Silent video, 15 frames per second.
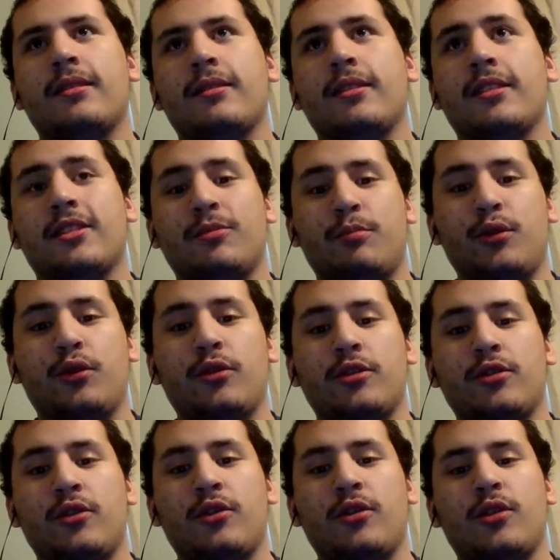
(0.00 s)
That's bullet
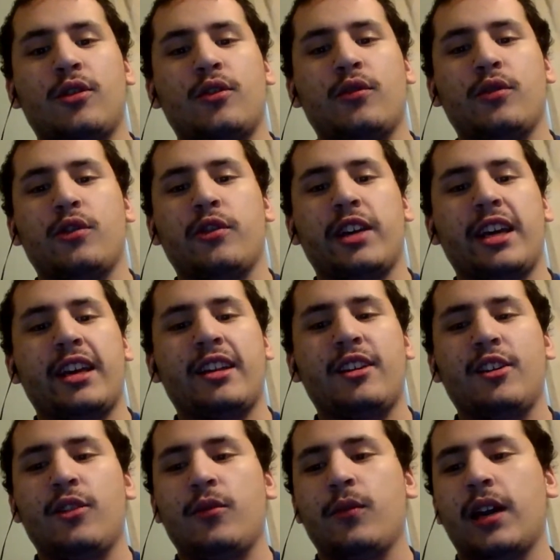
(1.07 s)
hole again.
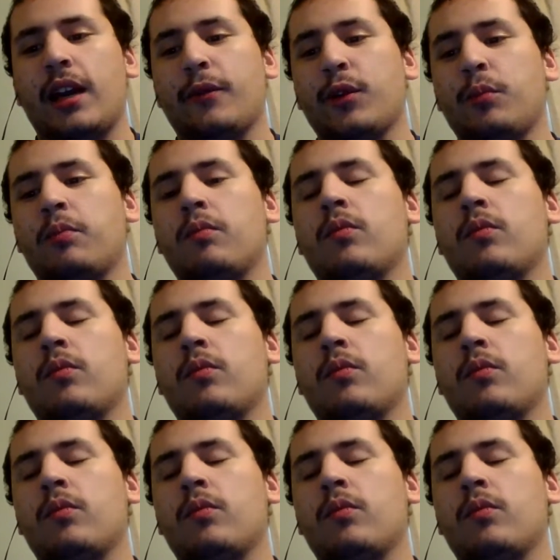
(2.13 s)
Whatever.